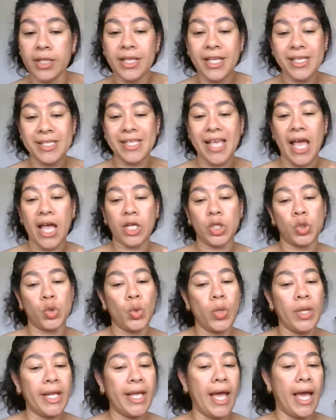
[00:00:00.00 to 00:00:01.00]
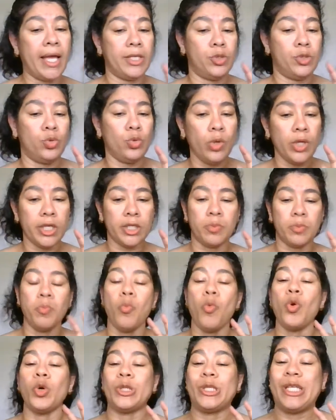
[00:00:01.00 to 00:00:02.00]
This actually I do it
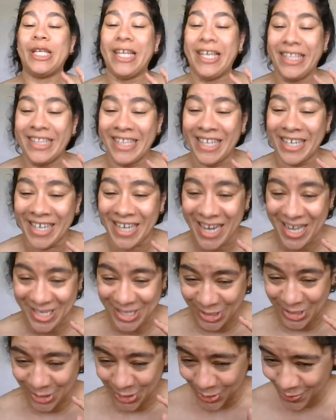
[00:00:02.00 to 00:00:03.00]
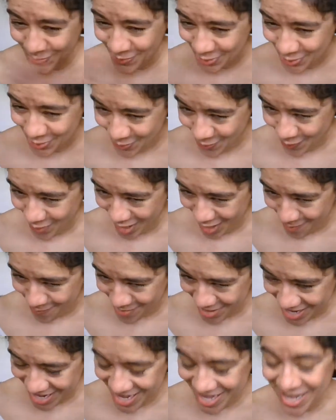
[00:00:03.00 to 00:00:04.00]
mostly in the restroom, you know what I
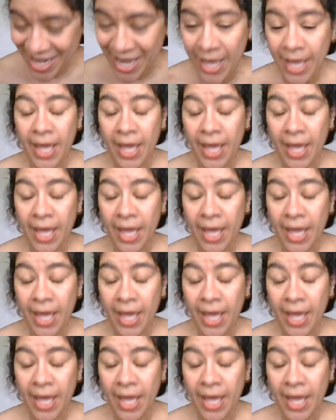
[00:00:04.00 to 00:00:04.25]
mean,